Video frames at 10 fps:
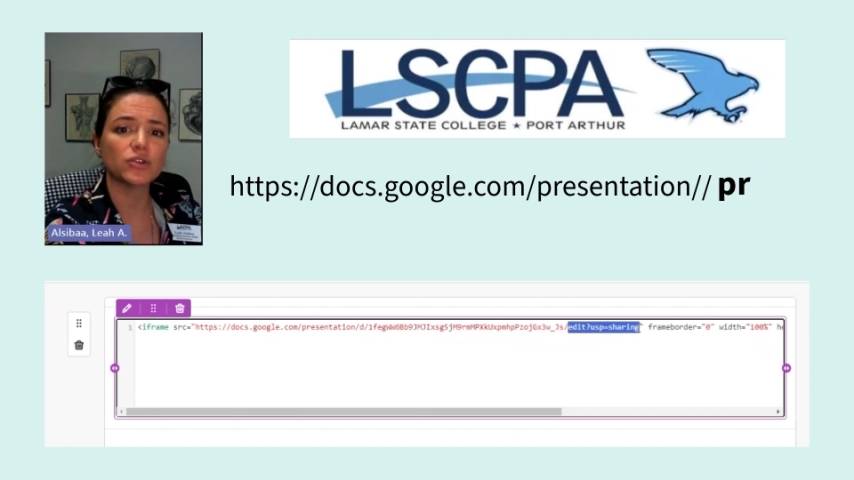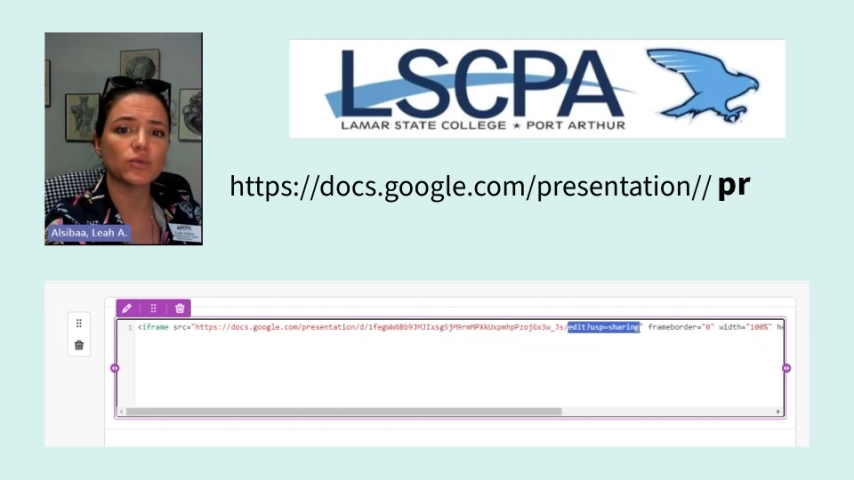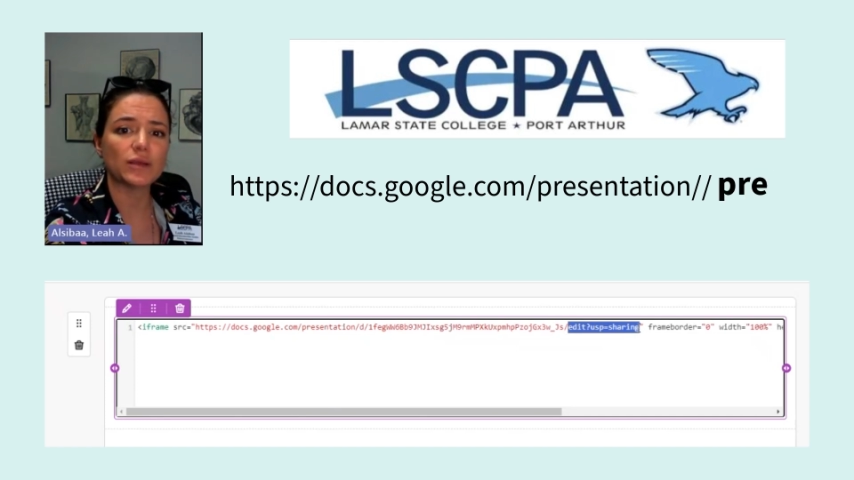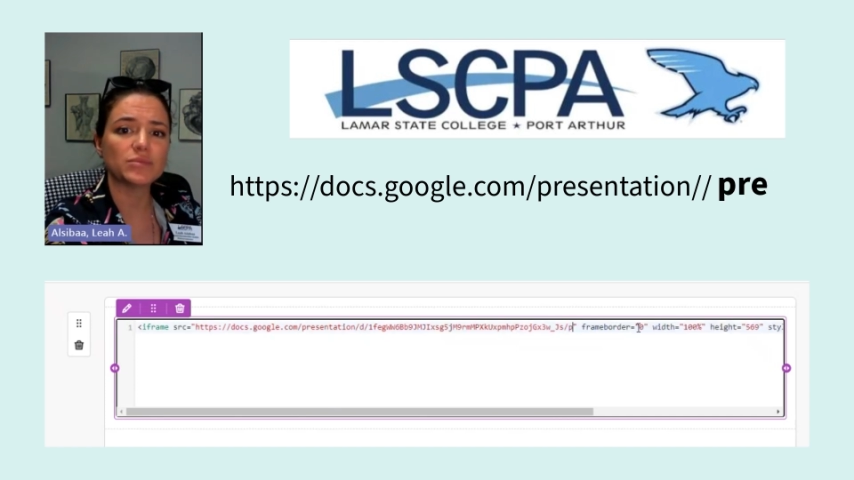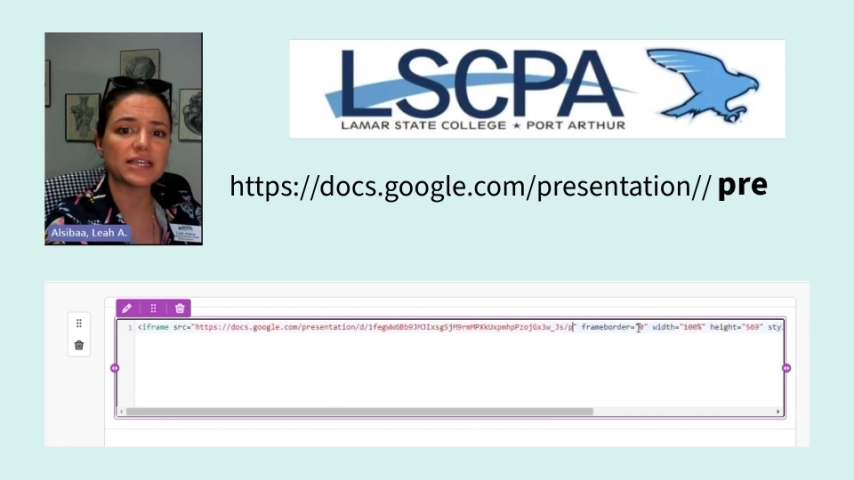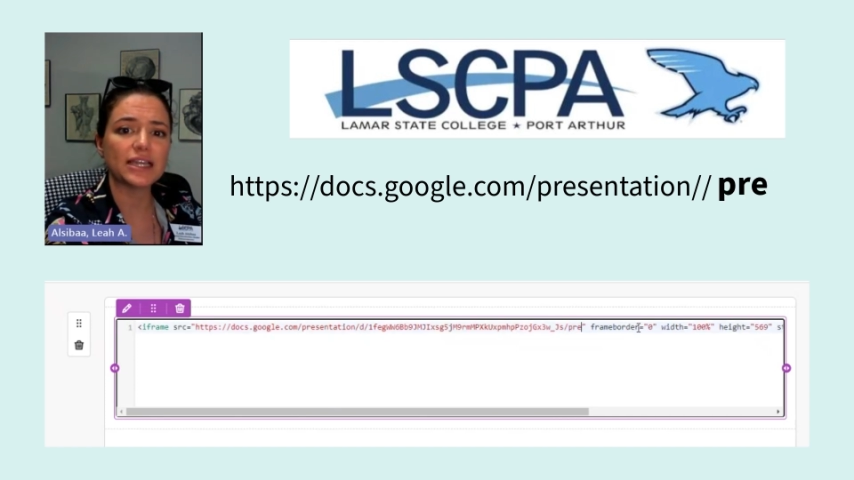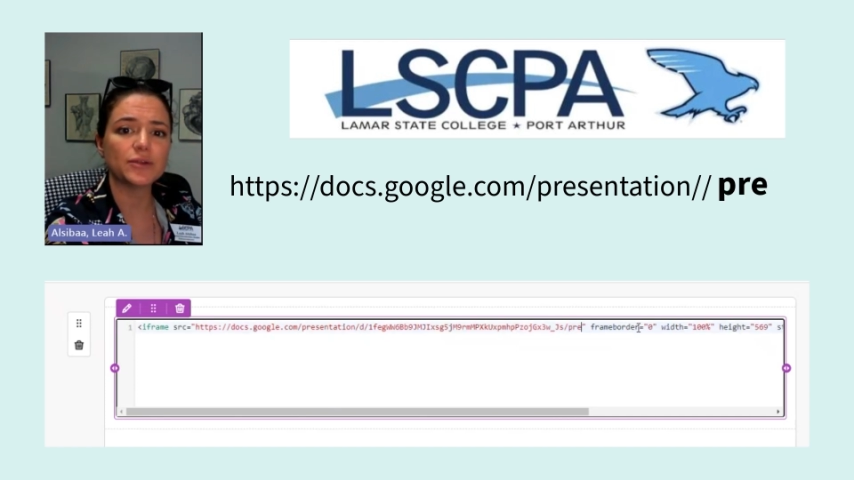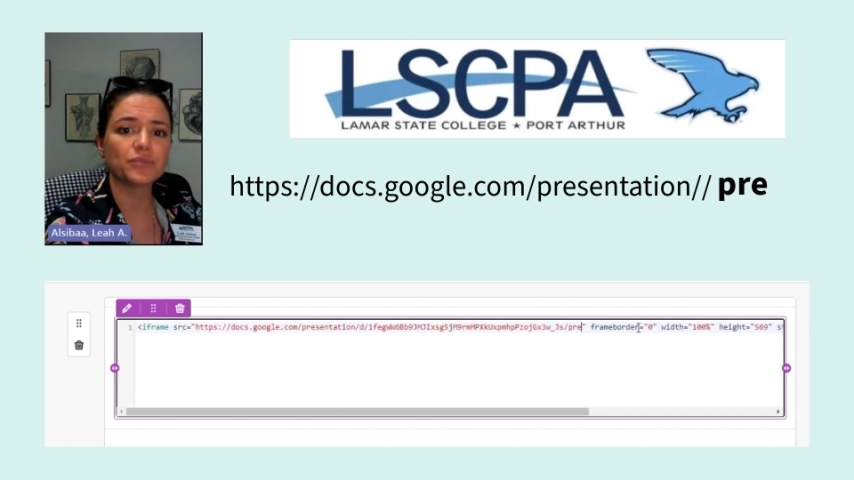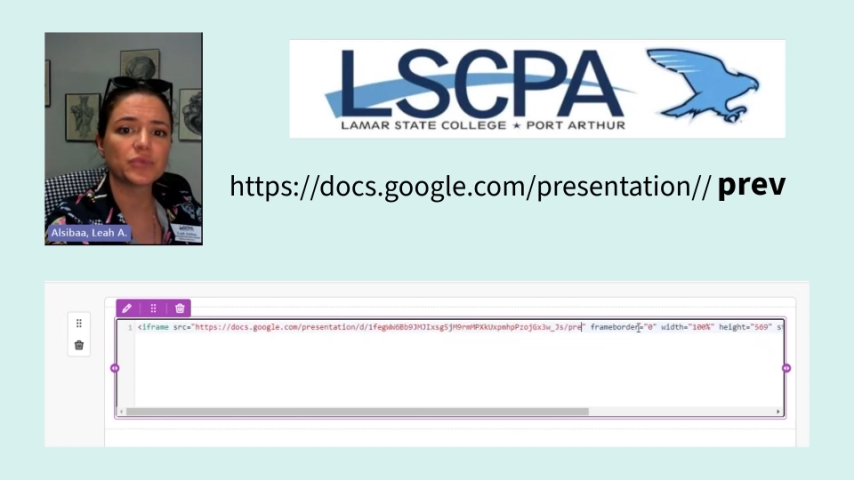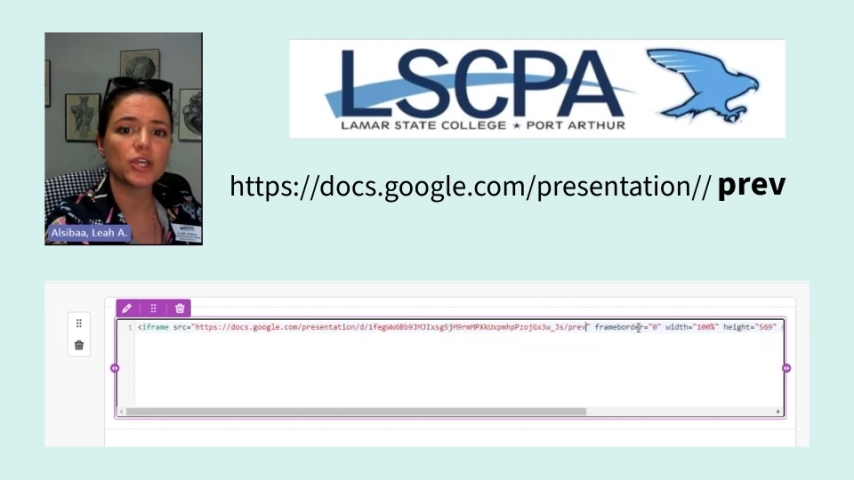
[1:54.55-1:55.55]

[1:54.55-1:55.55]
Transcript: of the website